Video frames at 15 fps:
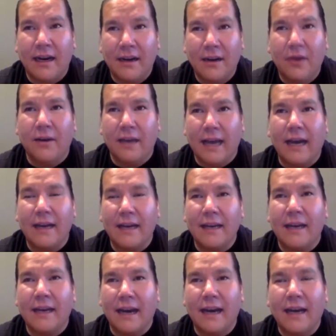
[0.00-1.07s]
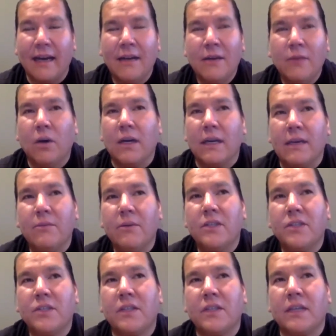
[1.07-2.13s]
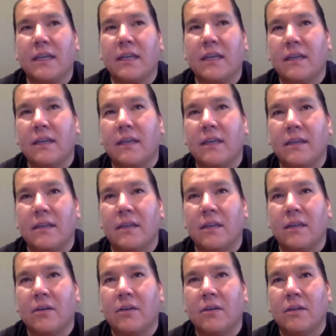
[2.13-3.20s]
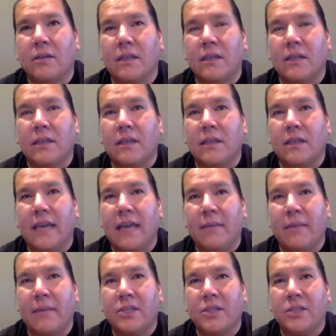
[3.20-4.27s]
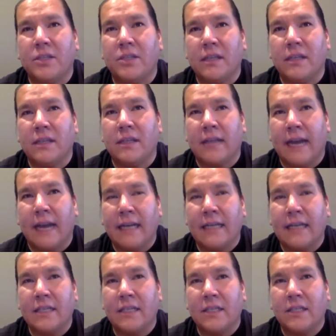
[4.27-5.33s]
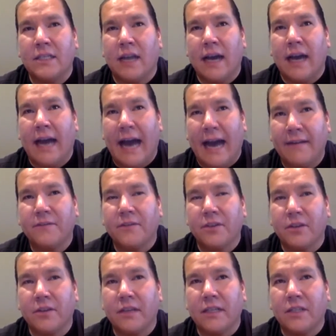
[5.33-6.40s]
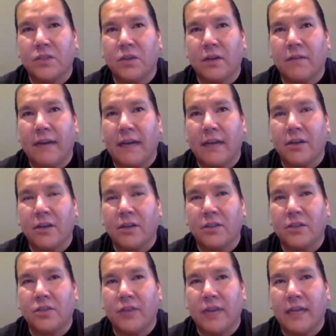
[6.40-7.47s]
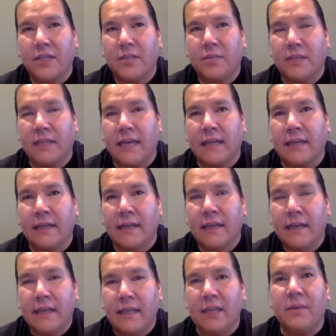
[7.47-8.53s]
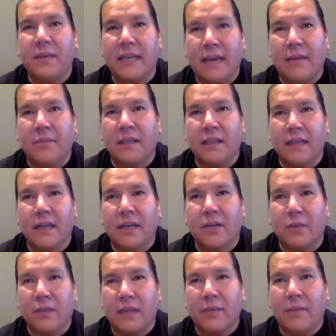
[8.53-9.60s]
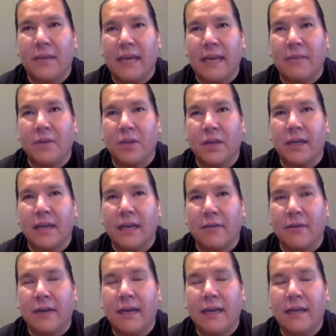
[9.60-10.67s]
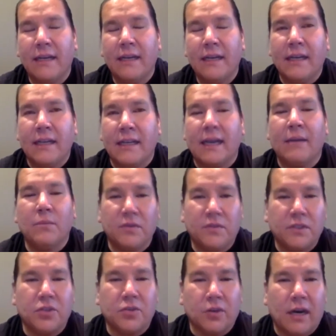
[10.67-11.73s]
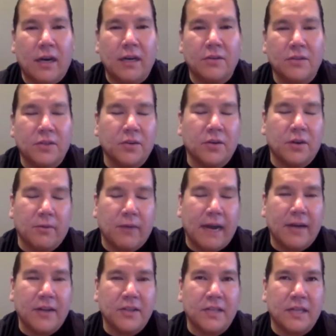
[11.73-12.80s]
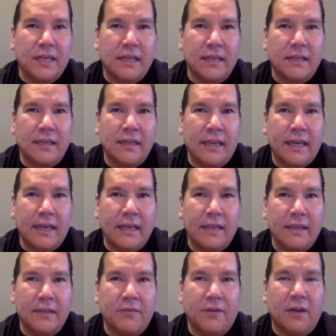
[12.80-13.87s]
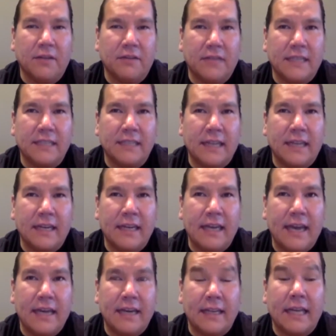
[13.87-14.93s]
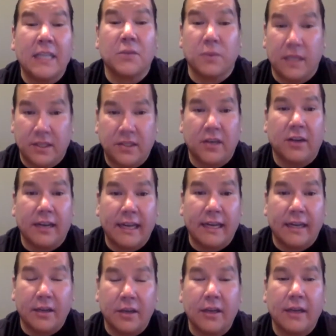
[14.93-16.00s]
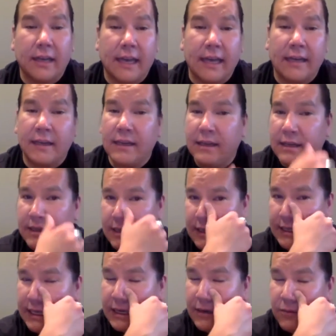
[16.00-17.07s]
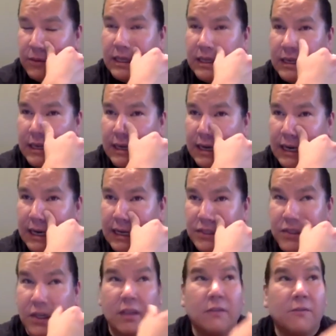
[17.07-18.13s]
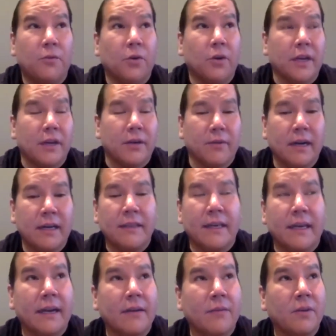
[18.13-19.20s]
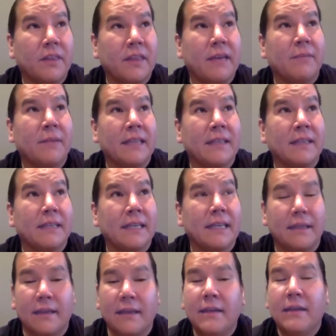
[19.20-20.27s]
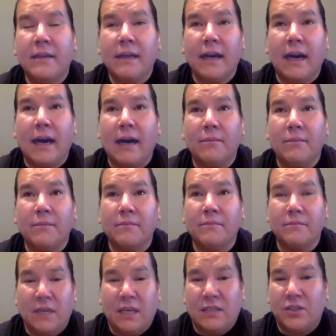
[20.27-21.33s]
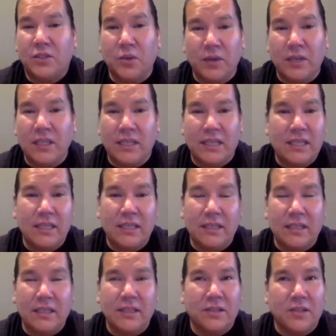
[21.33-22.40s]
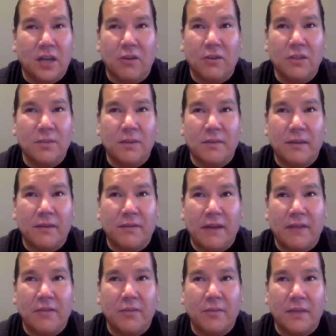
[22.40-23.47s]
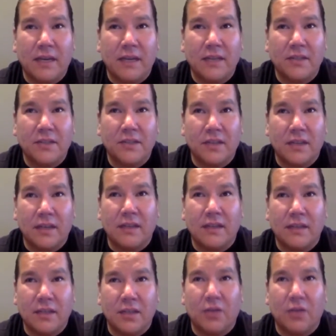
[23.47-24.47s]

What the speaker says: Oh yeah, yeah. Well, he was like, you know, he came in the '90s after they sort of had a good stretch, but then he became the leader when they became good again, right? Then I moved to Toronto to go to Ryerson in the fall of 1998, and that's when they started getting good again. And they had a really solid 4-year run there with him at the lead. And so he's always been my favorite because you